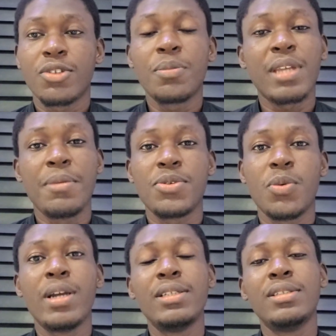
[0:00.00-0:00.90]

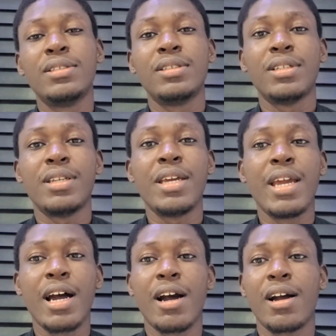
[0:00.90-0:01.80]
Sometimes when
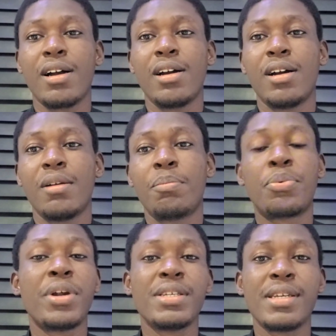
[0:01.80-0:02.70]
they are
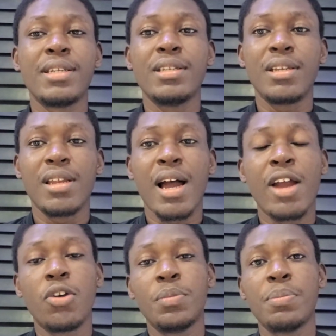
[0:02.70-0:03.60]
pressing
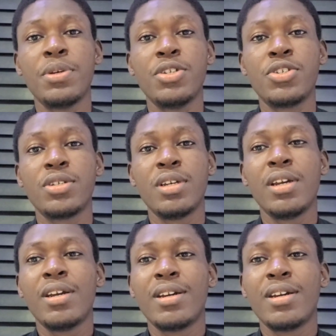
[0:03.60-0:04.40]
high up the pitch,